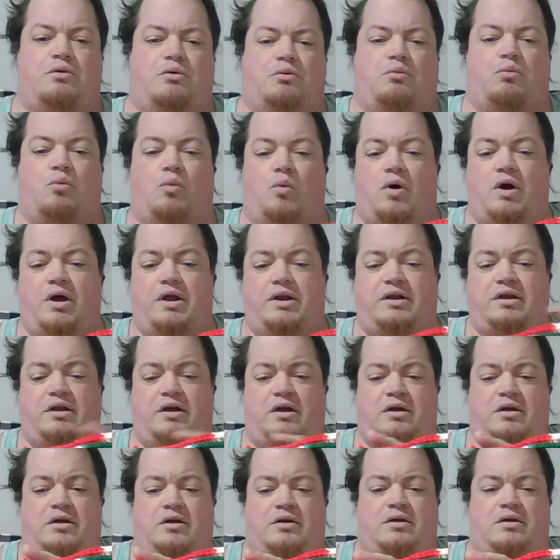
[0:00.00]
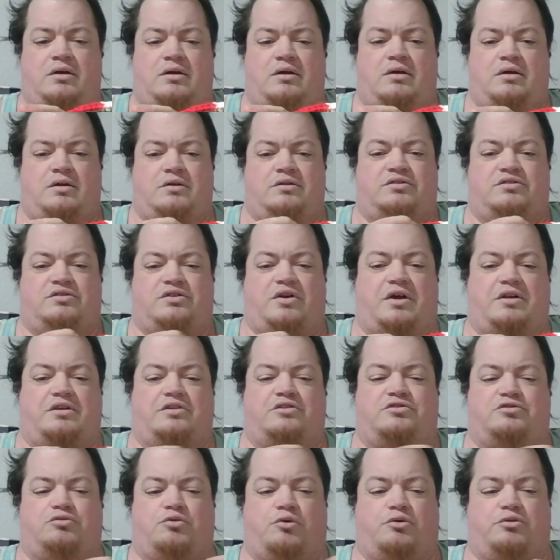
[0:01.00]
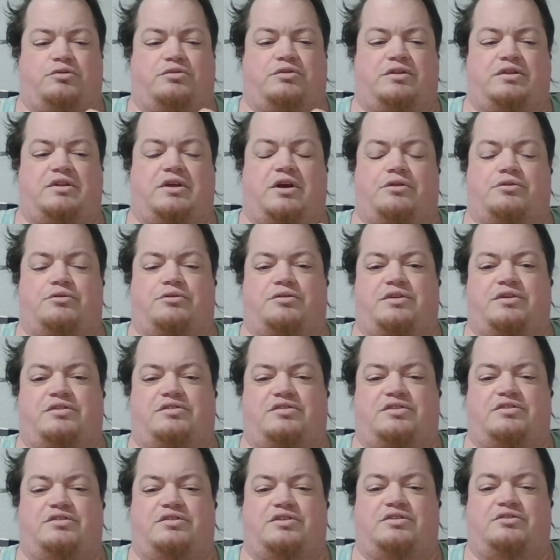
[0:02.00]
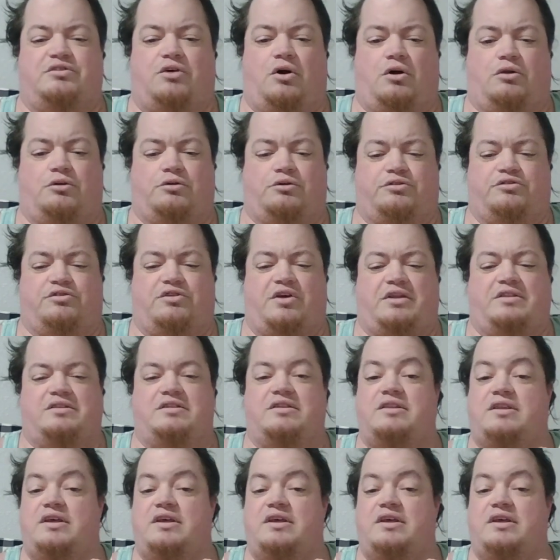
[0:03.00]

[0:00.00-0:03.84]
one side is shorter than the other. This is the taller side.